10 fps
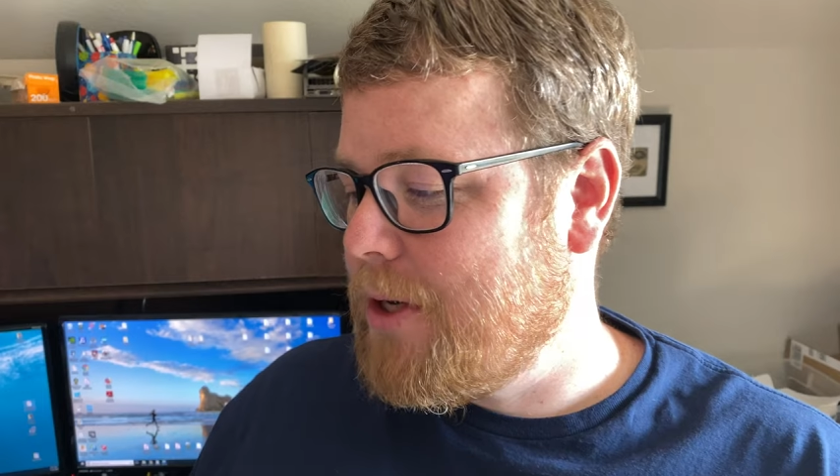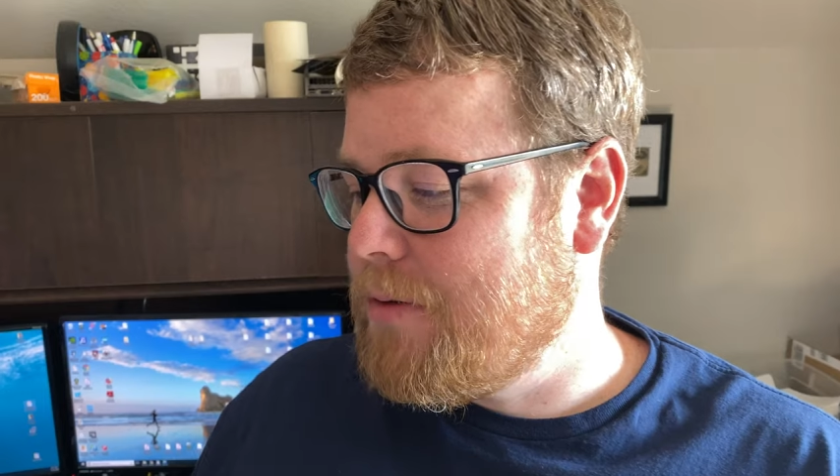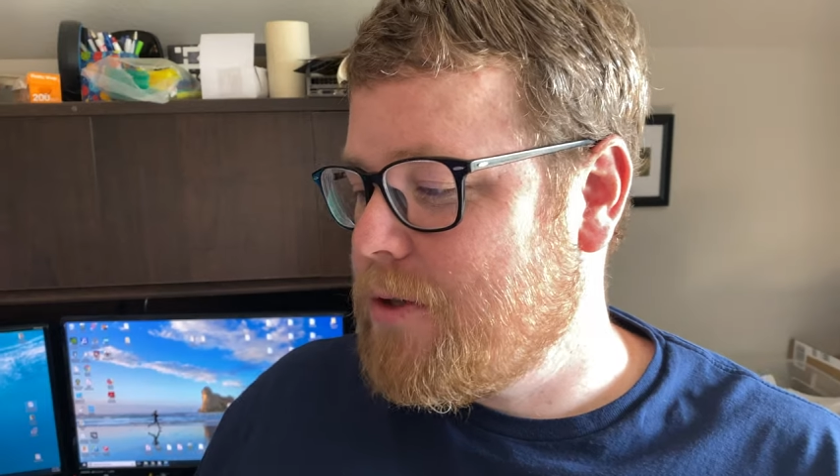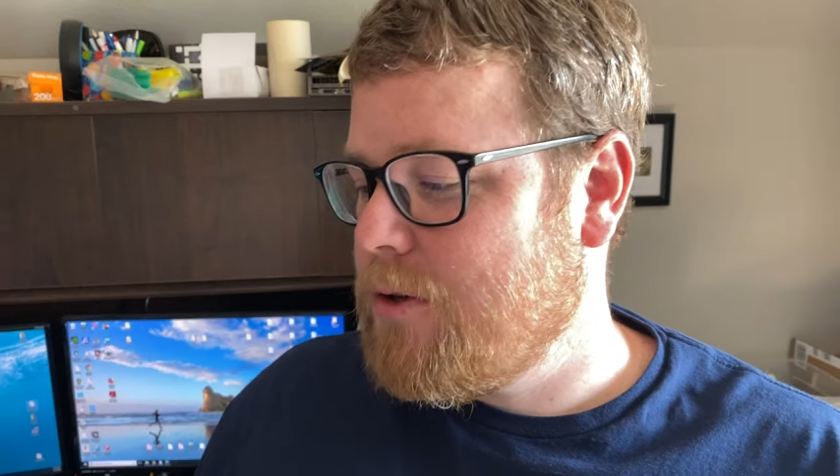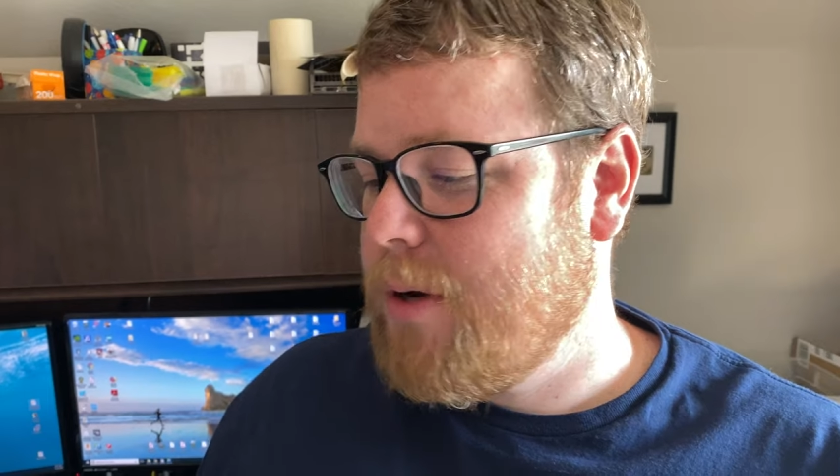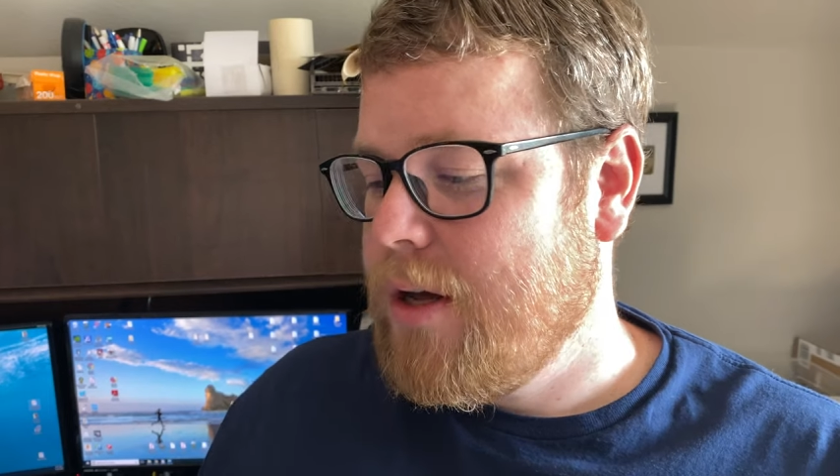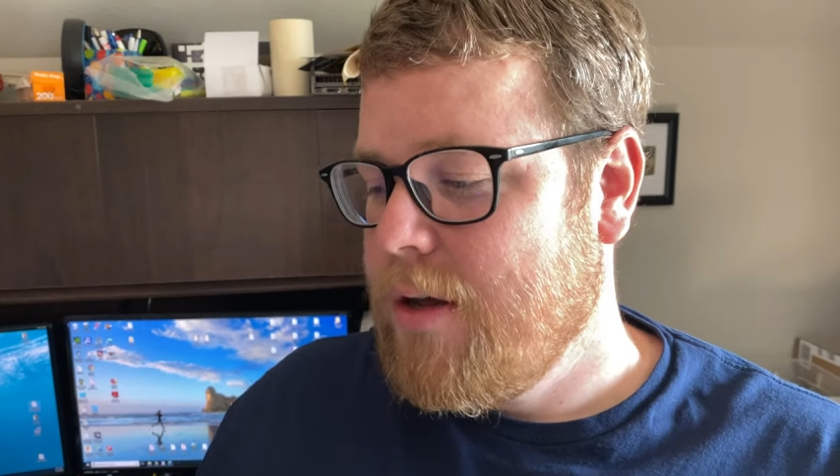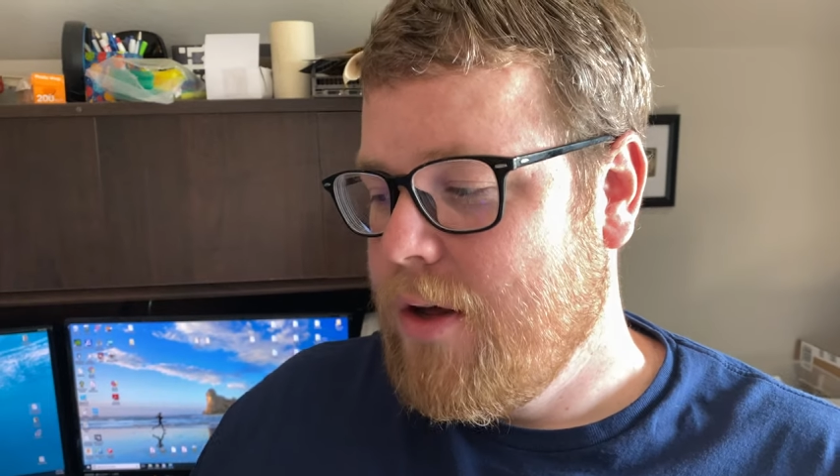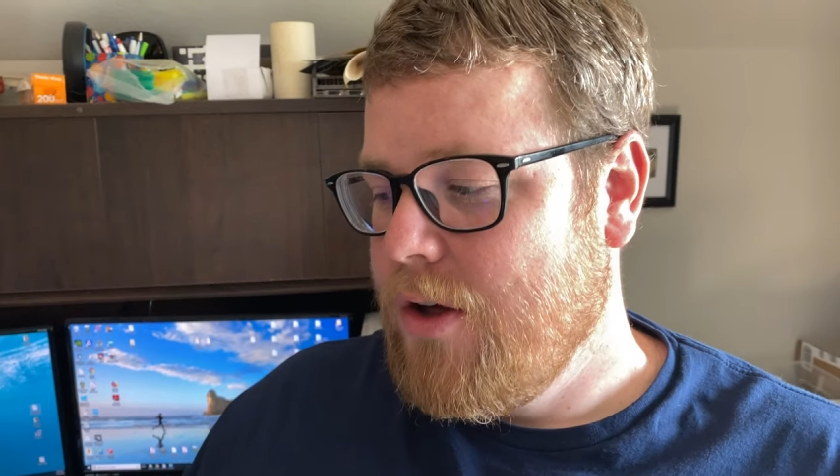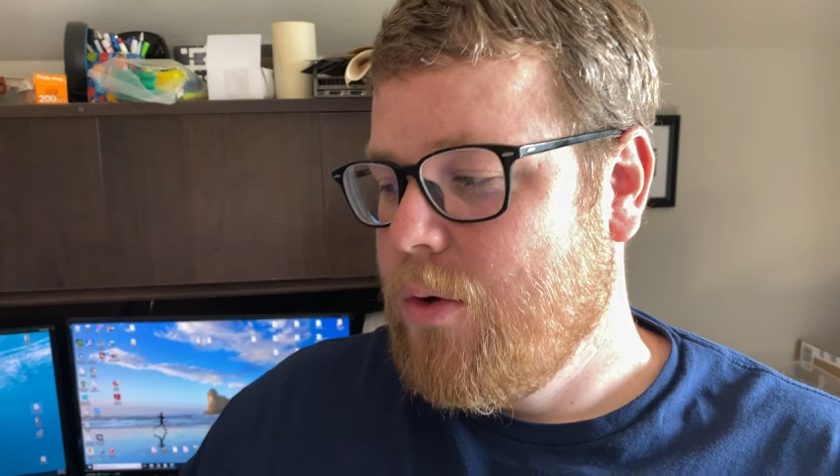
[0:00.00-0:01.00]
YouTube.
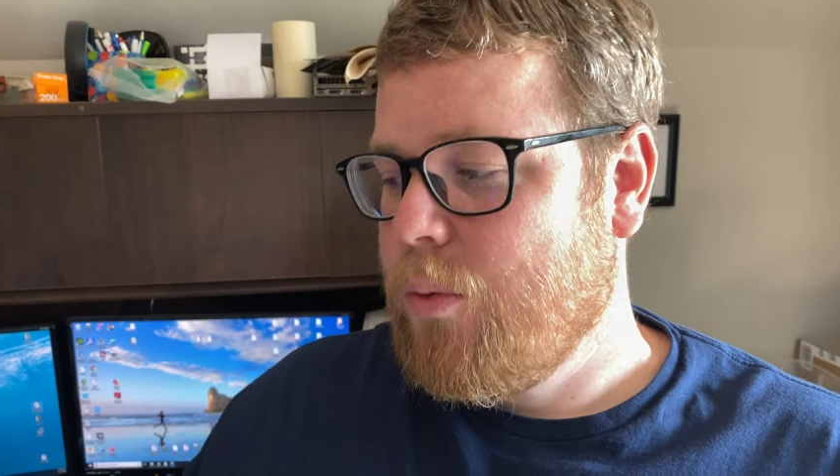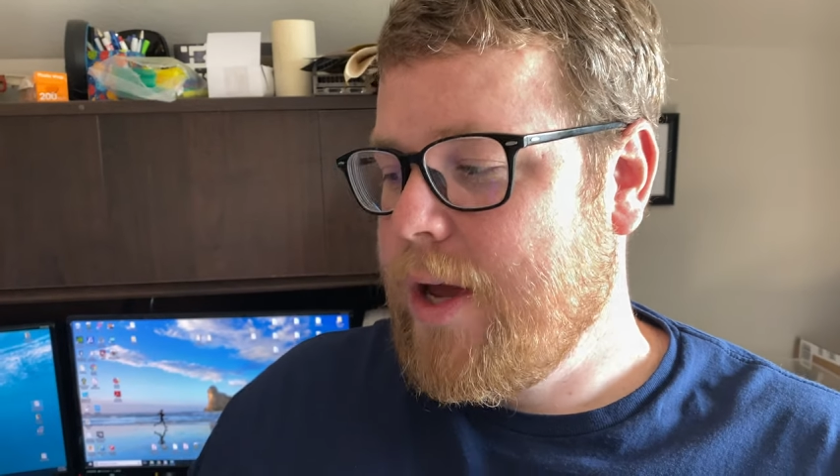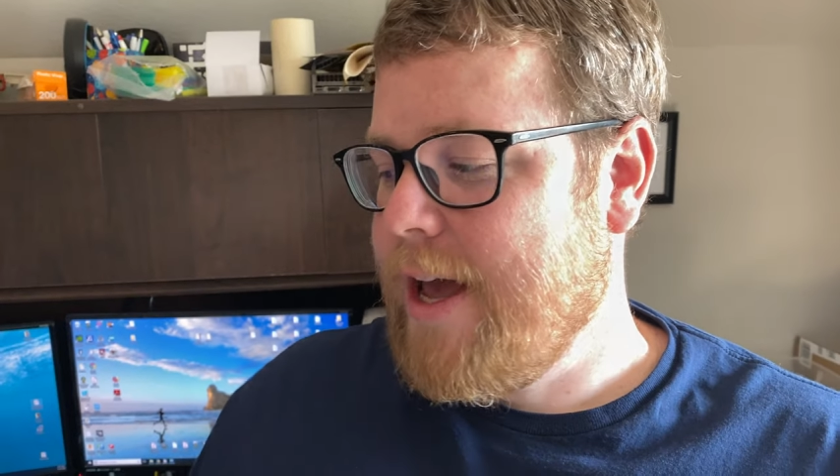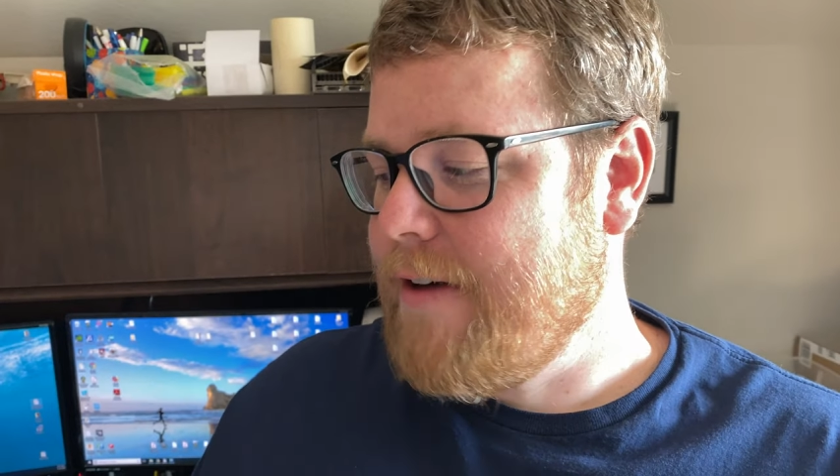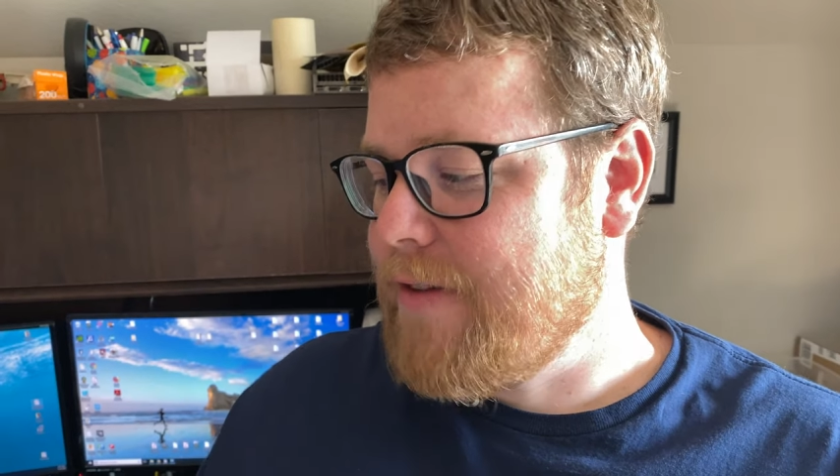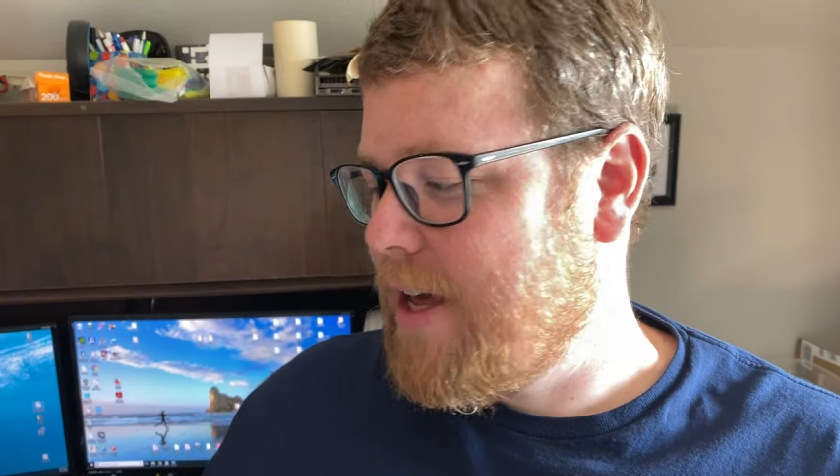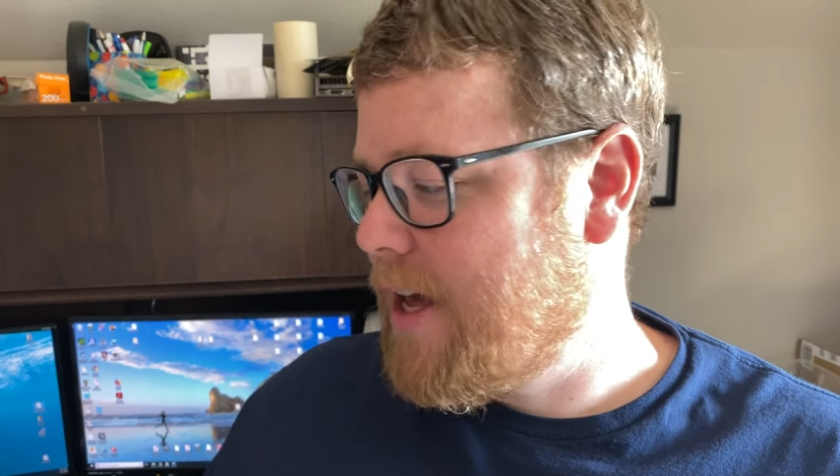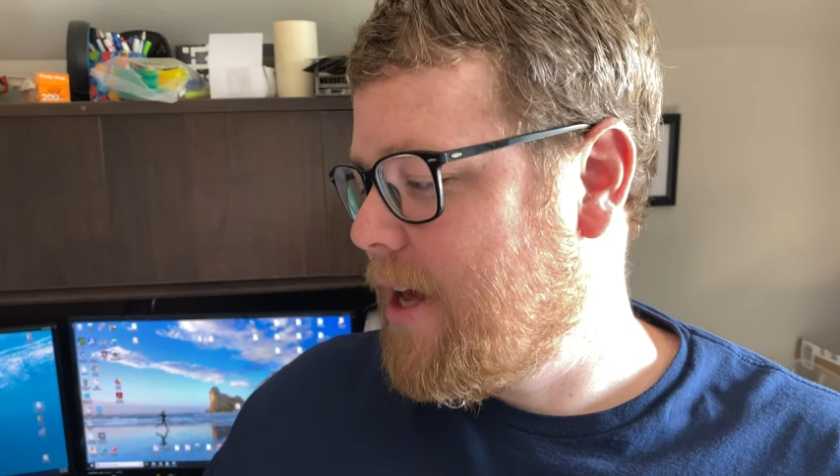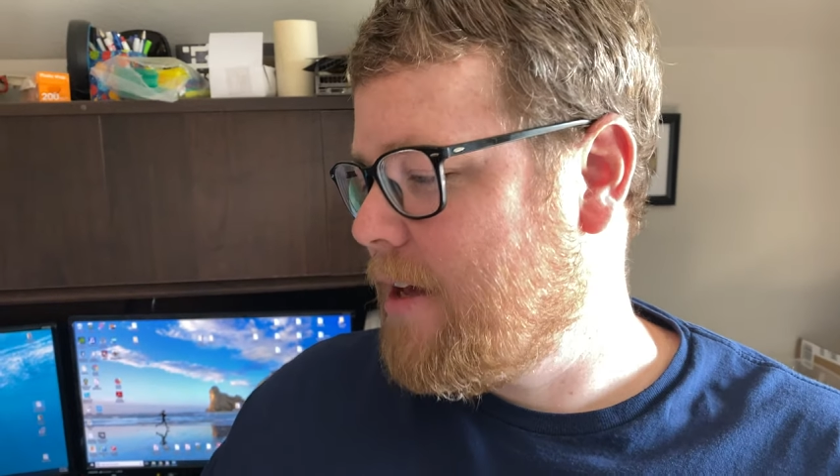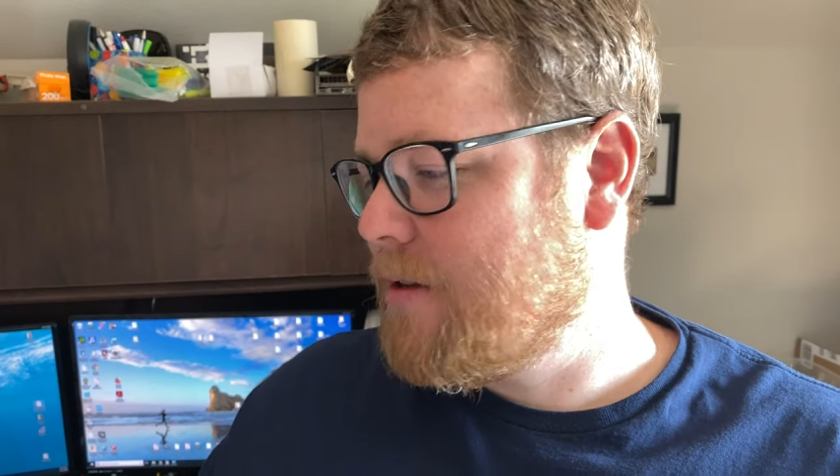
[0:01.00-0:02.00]
We have
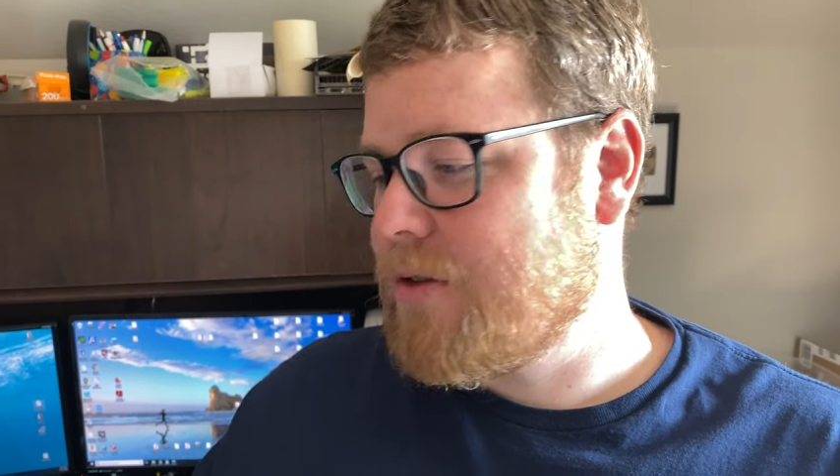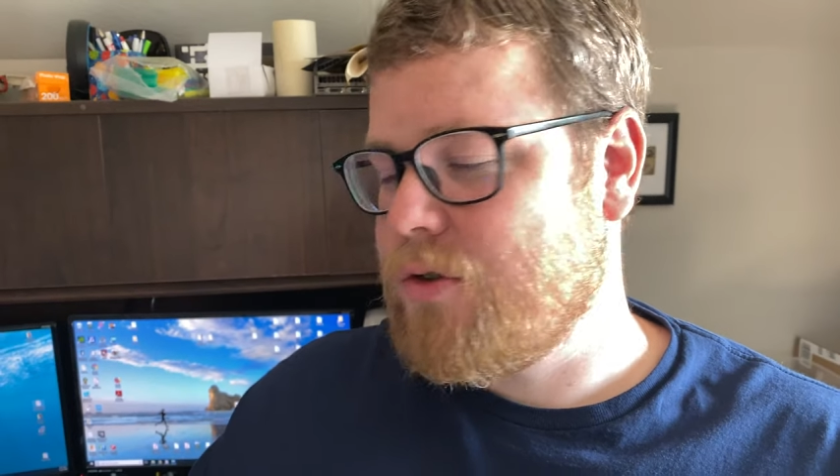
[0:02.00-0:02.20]
a